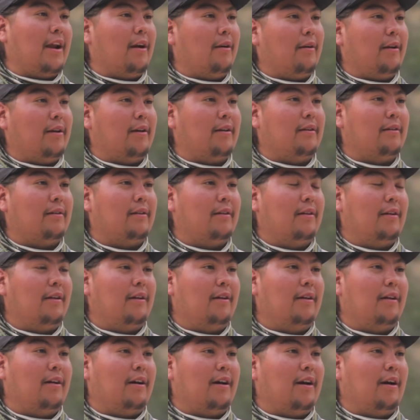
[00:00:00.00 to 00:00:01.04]
area,
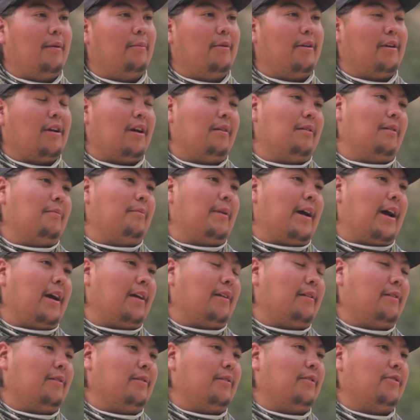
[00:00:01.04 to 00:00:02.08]
um, we're coming back
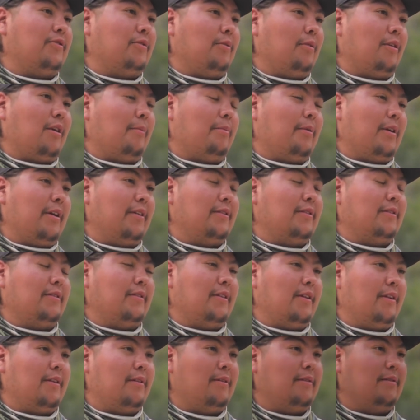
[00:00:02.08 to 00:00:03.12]
and showing our presence
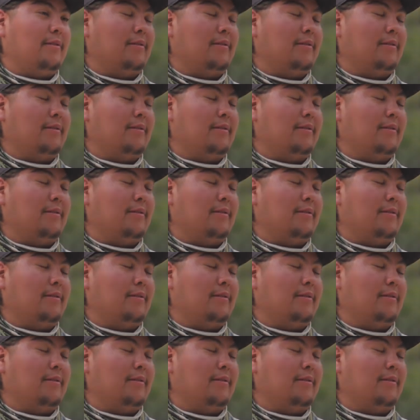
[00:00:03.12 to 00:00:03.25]
here.